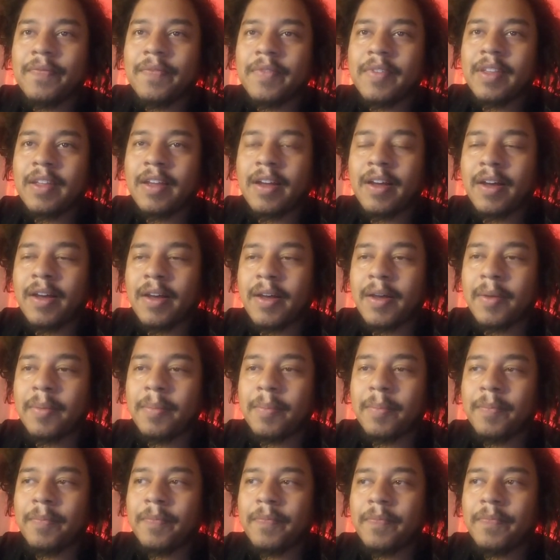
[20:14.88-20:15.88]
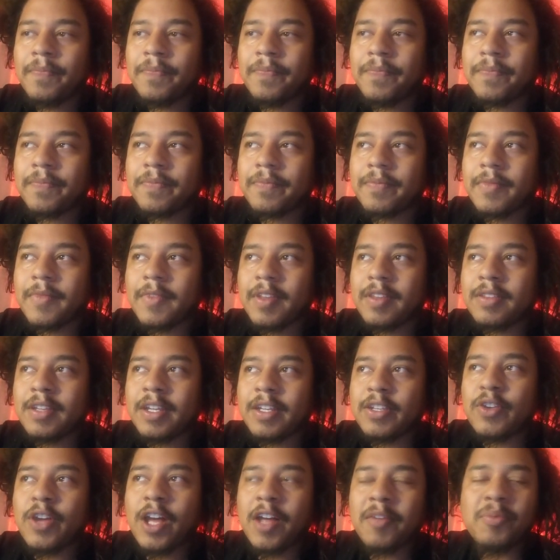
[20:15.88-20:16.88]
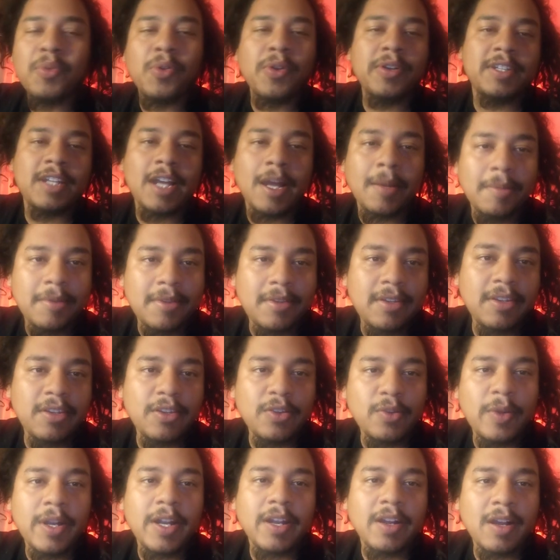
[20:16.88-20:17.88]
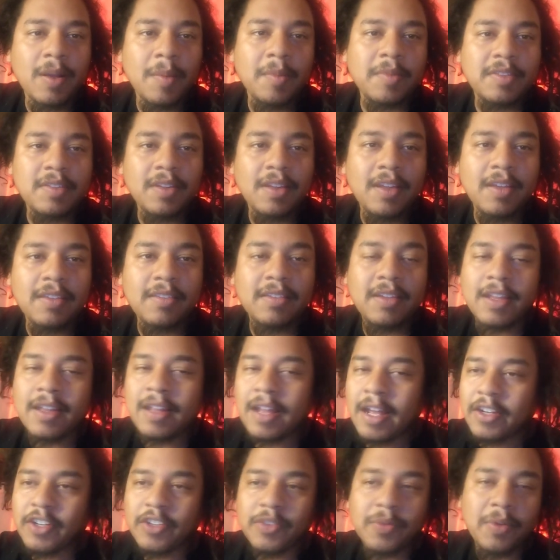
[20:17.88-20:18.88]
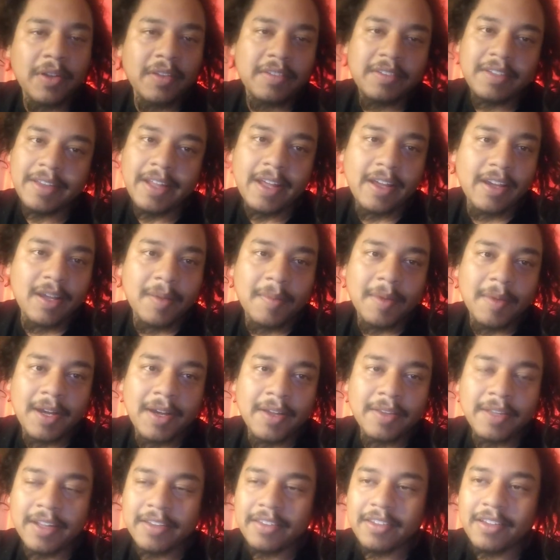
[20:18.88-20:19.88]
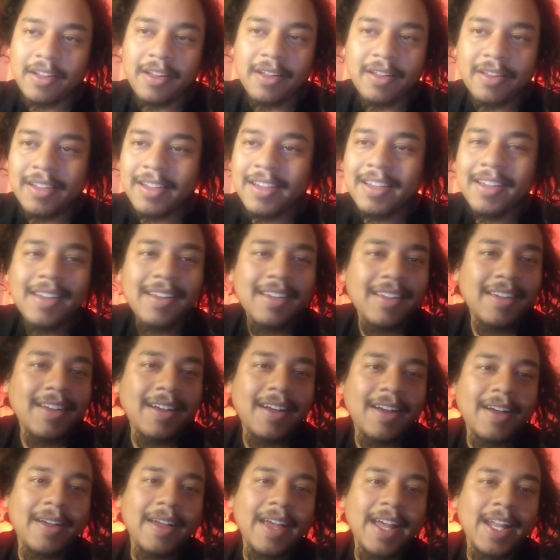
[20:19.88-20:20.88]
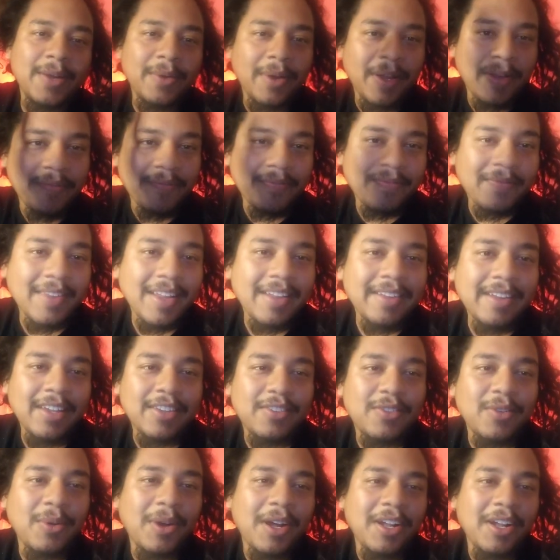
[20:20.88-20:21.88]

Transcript: that you have more depth to you when it comes to this, and I just want to see that come out. That's all. Anyway, thanks for watching.